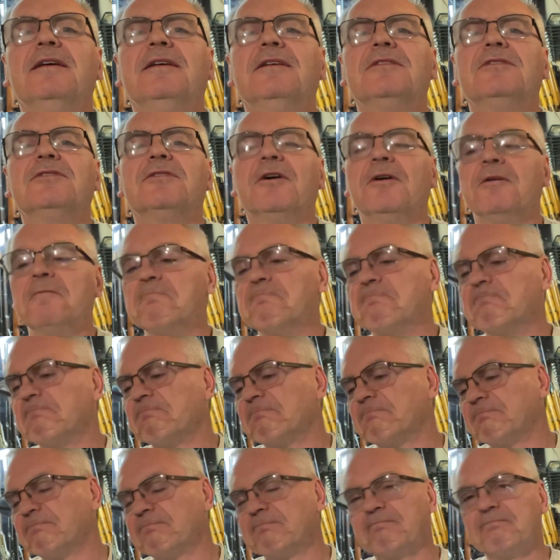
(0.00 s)
So
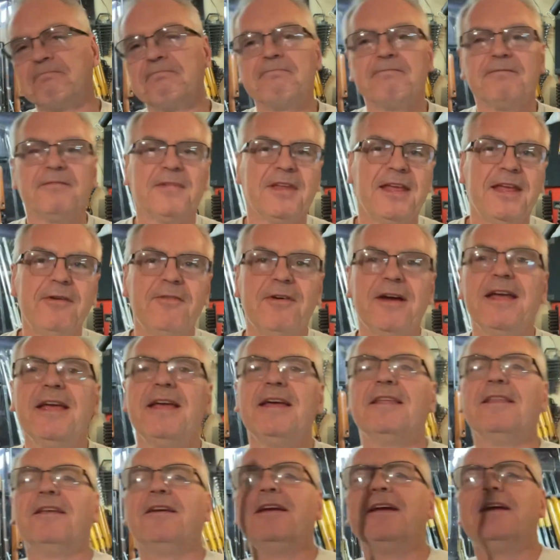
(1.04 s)
anyway,
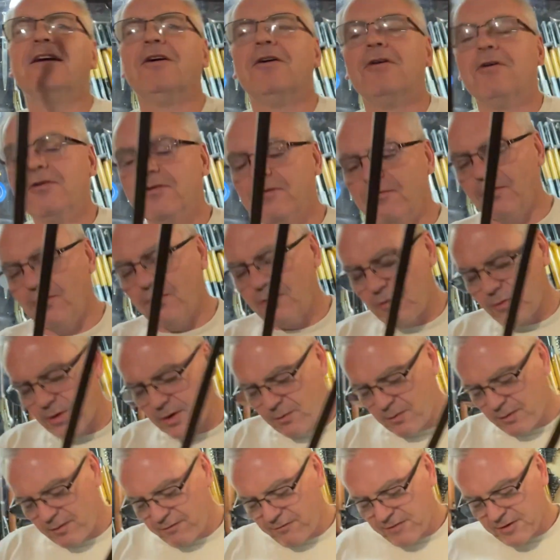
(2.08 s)
there you go. Real quick
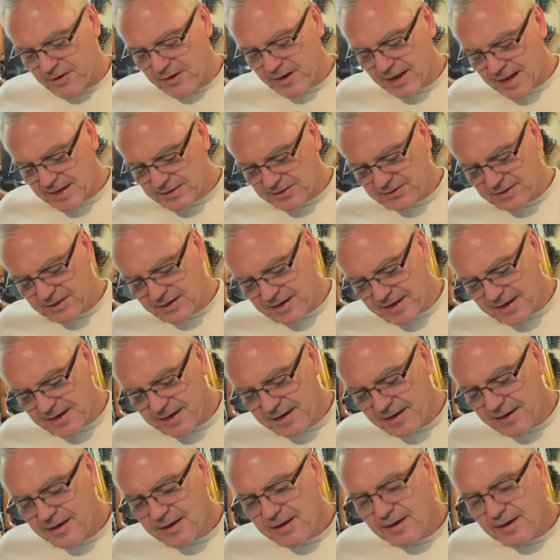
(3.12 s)
one for you guys tonight,